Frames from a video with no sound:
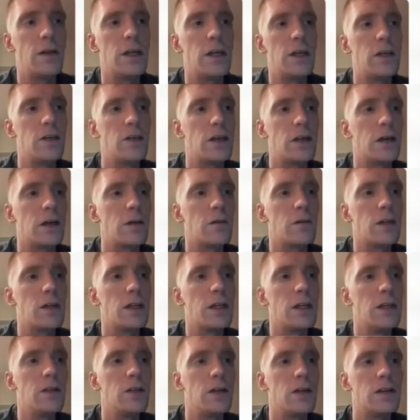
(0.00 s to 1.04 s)
healing
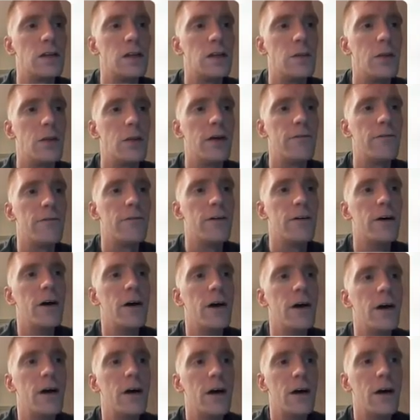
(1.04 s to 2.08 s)
debuff
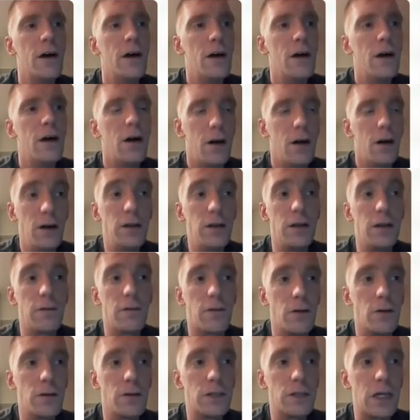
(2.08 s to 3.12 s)
on the
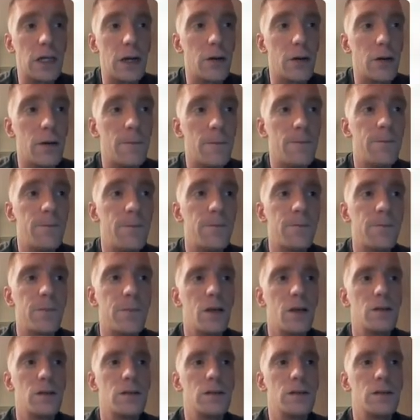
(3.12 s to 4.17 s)
Inferno Tower.
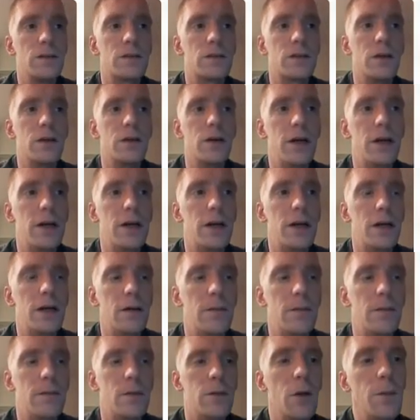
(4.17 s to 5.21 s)
So let's go ahead.
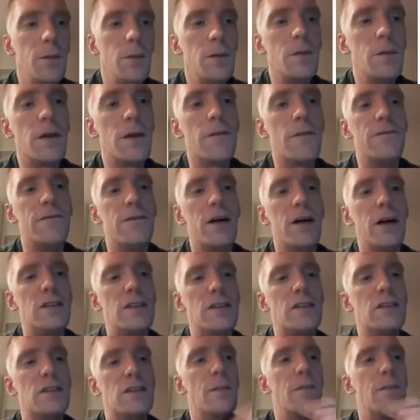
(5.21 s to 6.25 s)
I'm hoping we can find
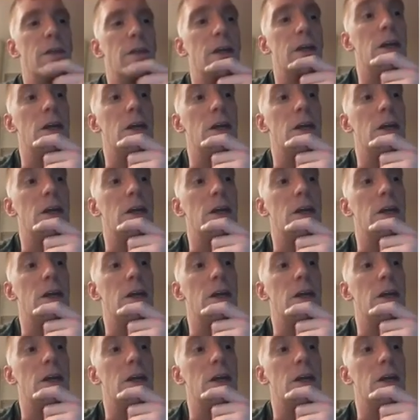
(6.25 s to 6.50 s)
something